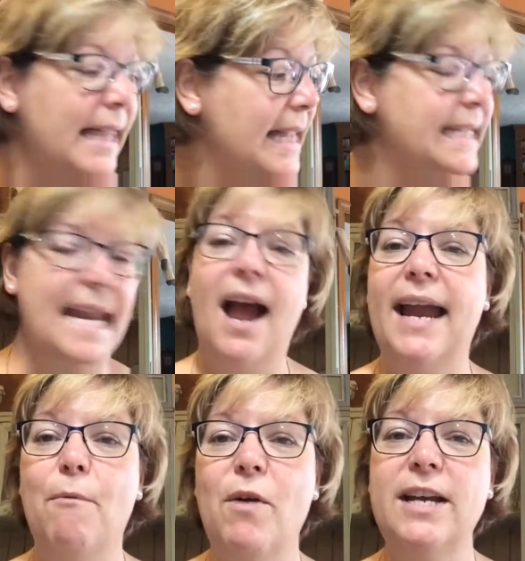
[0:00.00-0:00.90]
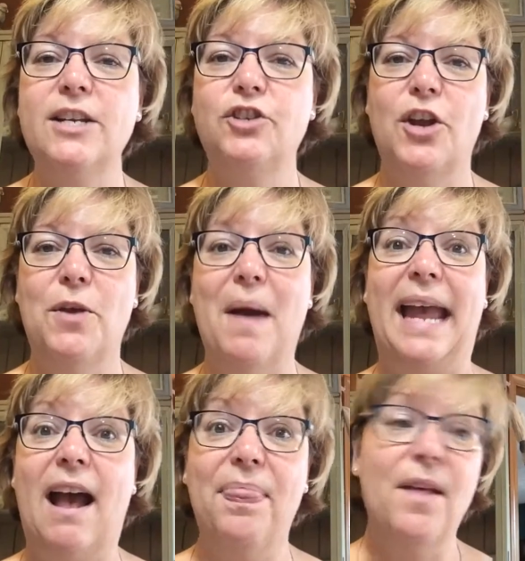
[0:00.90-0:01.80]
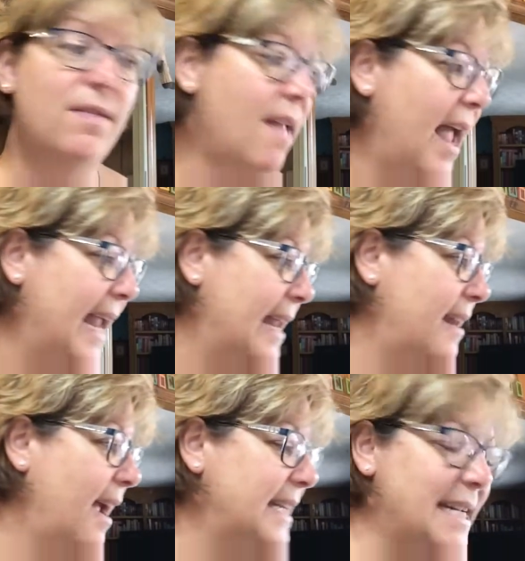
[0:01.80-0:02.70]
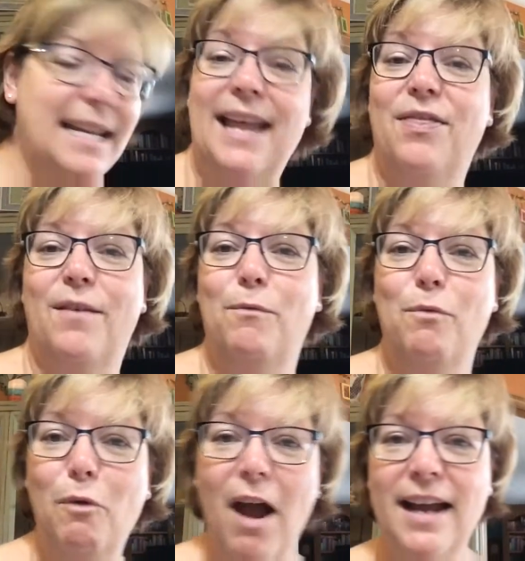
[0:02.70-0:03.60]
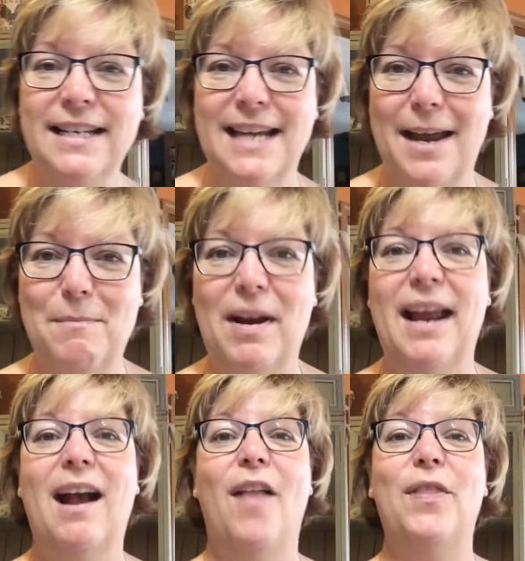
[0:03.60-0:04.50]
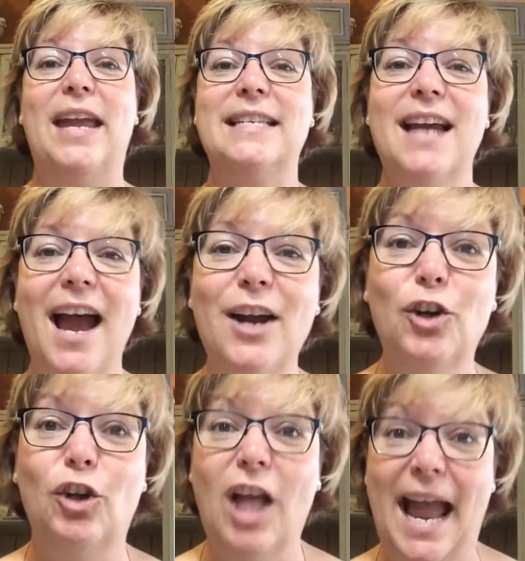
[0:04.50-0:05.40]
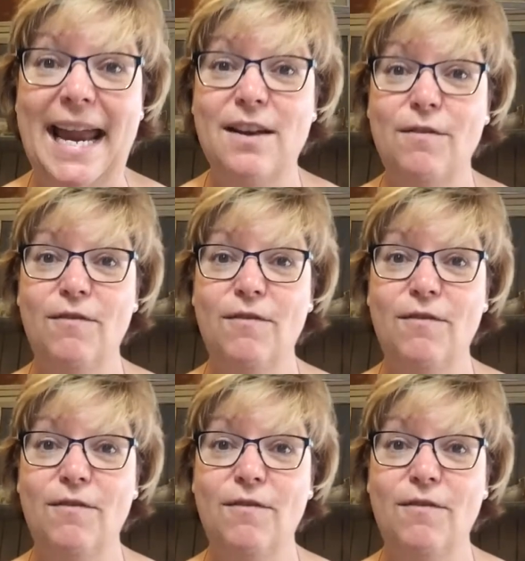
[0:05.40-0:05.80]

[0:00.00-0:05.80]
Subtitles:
Let's see, I wanted to show you, I got the lion, I didn't get the rug done, but I got the entire lion